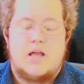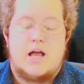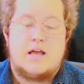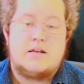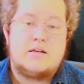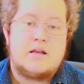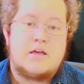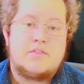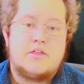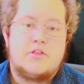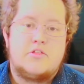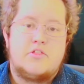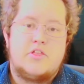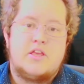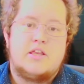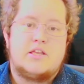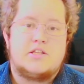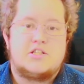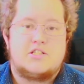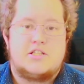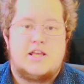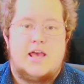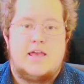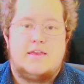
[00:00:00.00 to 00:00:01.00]
Another thing
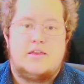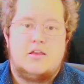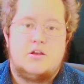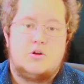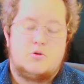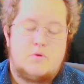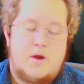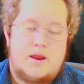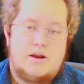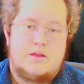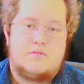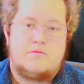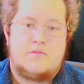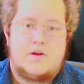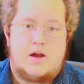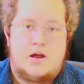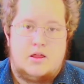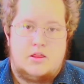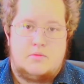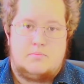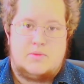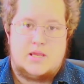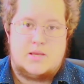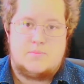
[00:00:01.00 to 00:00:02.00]
is taking credit for
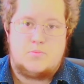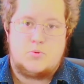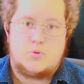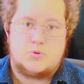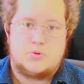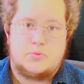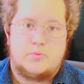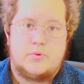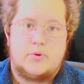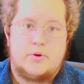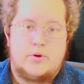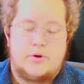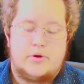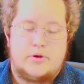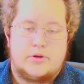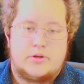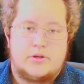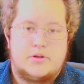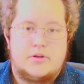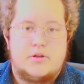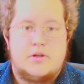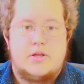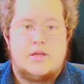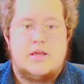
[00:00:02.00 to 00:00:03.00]
other people's work.
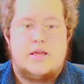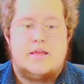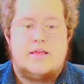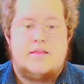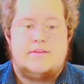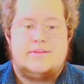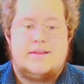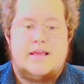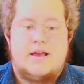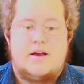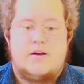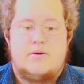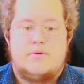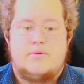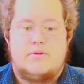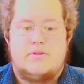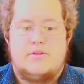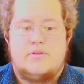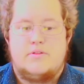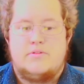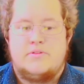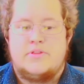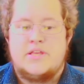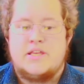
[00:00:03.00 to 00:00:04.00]
Now,
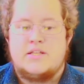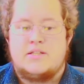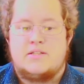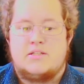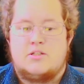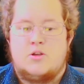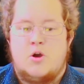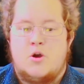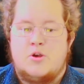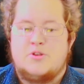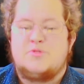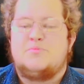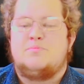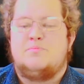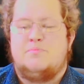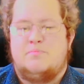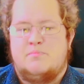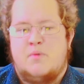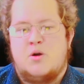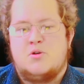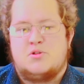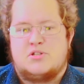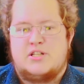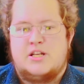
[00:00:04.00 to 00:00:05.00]
this goes
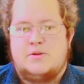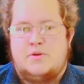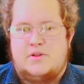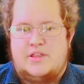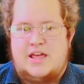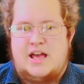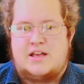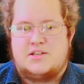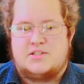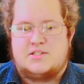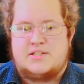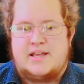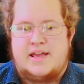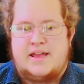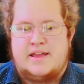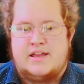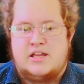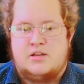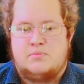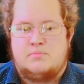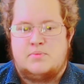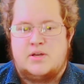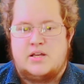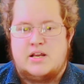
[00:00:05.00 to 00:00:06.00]
mostly without
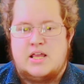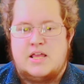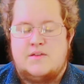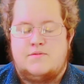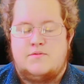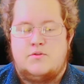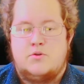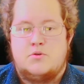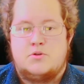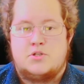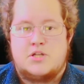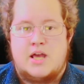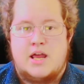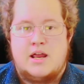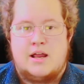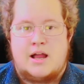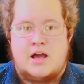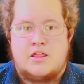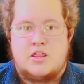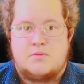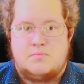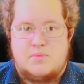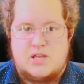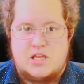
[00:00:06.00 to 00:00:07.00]
saying, but if you take
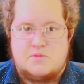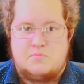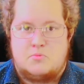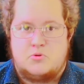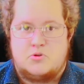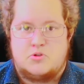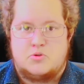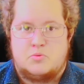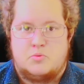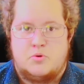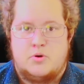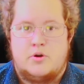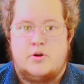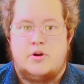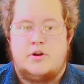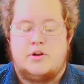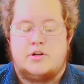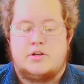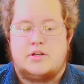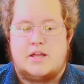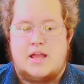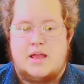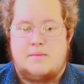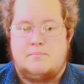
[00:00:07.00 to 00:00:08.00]
other people's
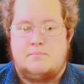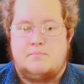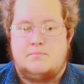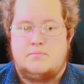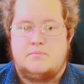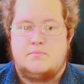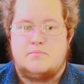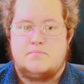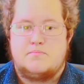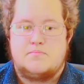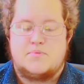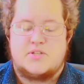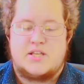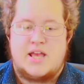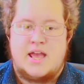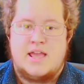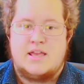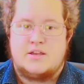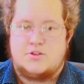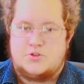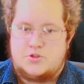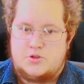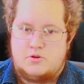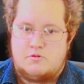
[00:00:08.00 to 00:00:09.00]
work and
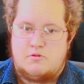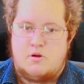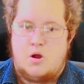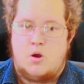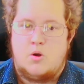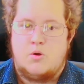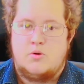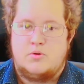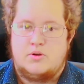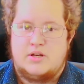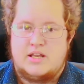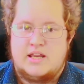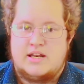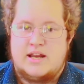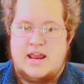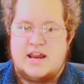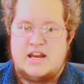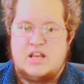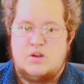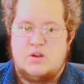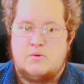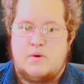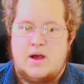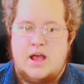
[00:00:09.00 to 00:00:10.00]
say it's your own in
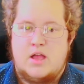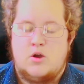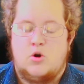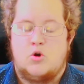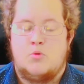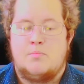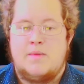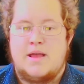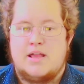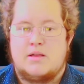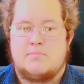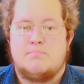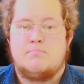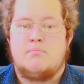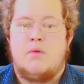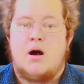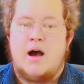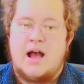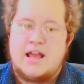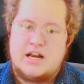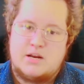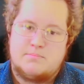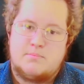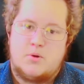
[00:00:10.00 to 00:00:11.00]
any way, or make
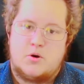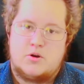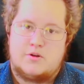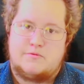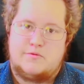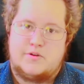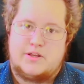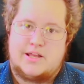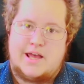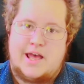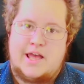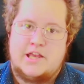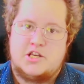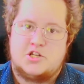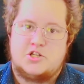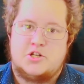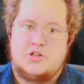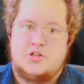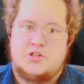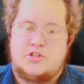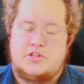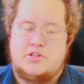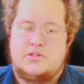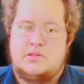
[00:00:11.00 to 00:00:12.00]
minor
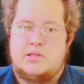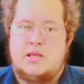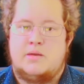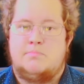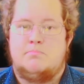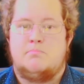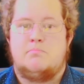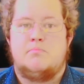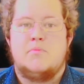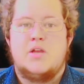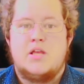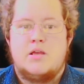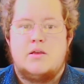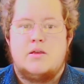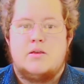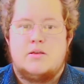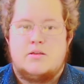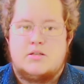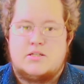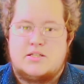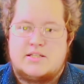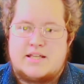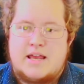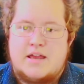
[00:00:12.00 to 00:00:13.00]
modifications and then
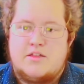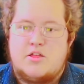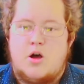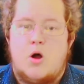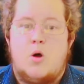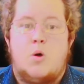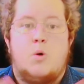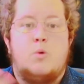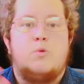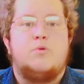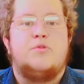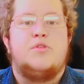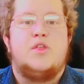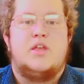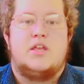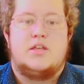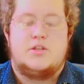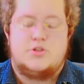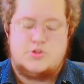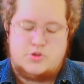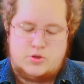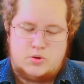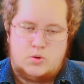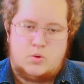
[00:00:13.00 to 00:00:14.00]
say the whole thing
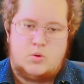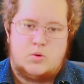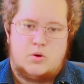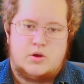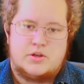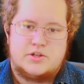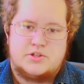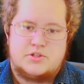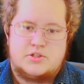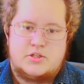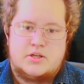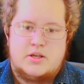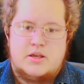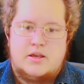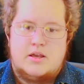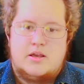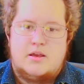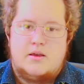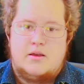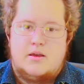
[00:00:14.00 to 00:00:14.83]
is yours,